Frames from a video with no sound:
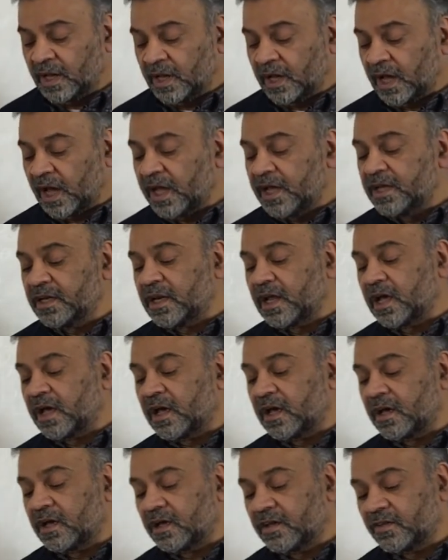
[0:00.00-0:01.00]

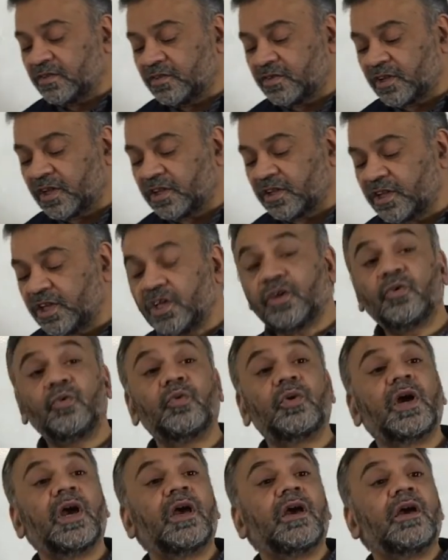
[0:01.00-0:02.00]
Aina
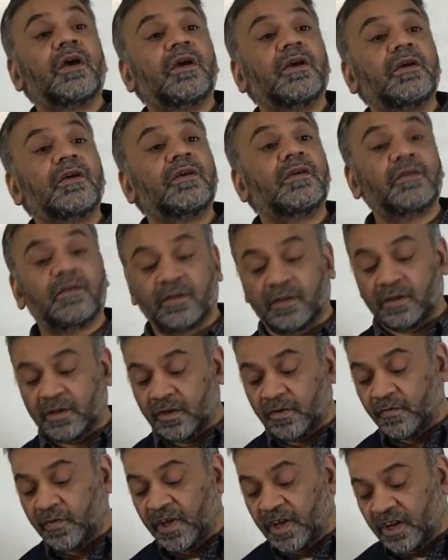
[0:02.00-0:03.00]
sadiquka,
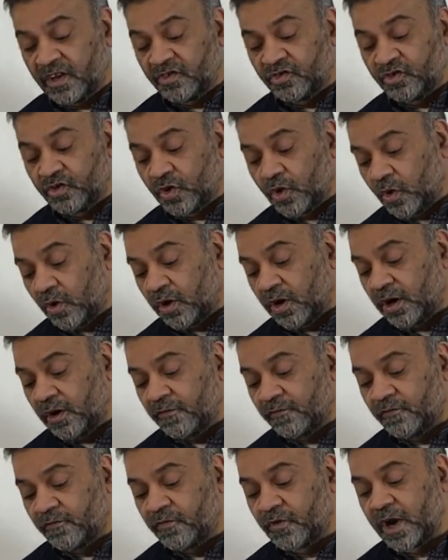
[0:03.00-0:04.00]
where is your
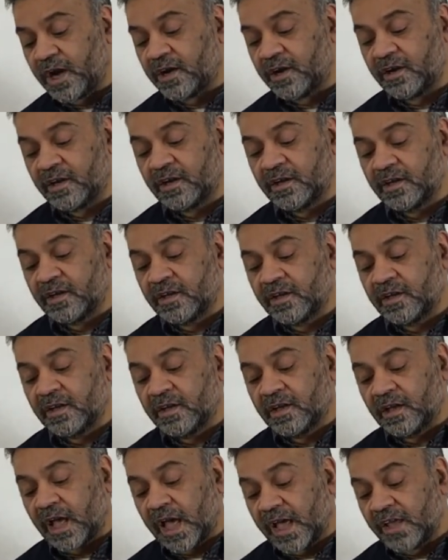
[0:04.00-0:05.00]
friend?
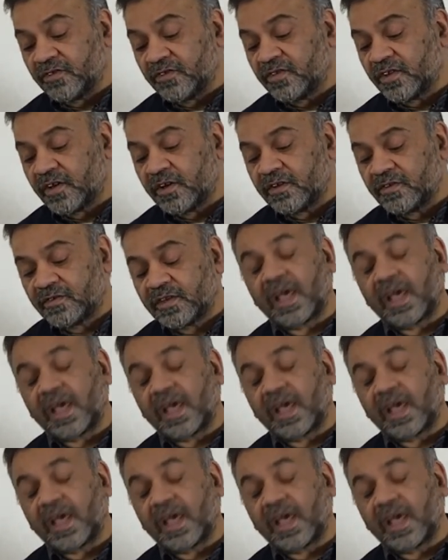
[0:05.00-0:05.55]
Answer is